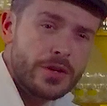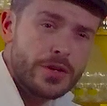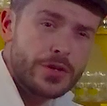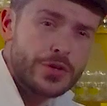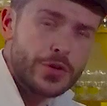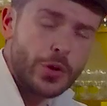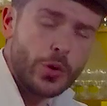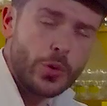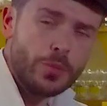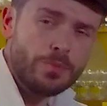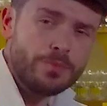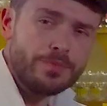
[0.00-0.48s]

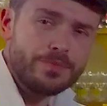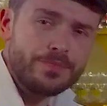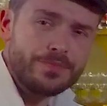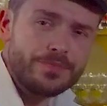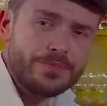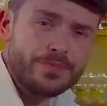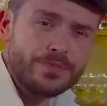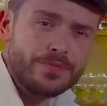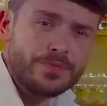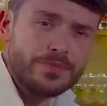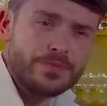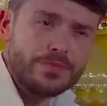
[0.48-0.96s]
So,
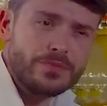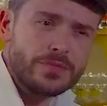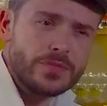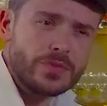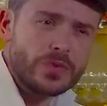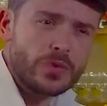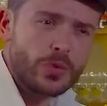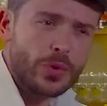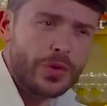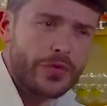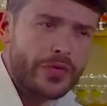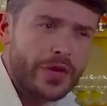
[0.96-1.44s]

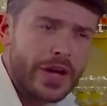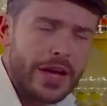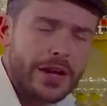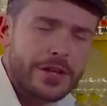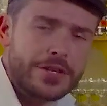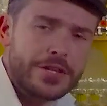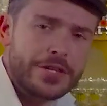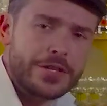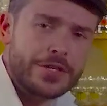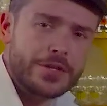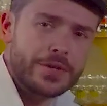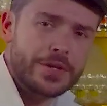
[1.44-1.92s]
we've gathered
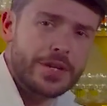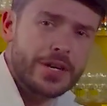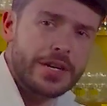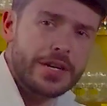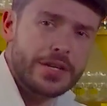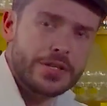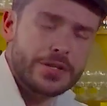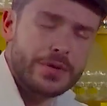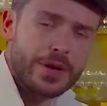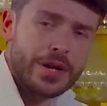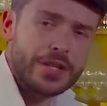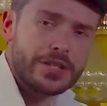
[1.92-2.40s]
here today
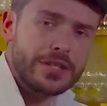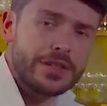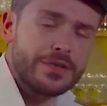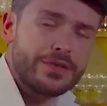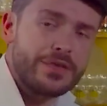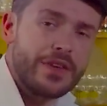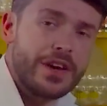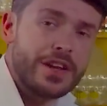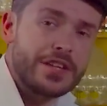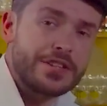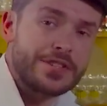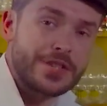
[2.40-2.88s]
to actually
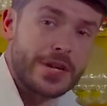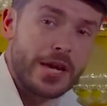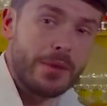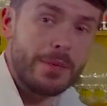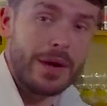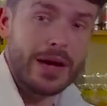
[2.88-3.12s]
find some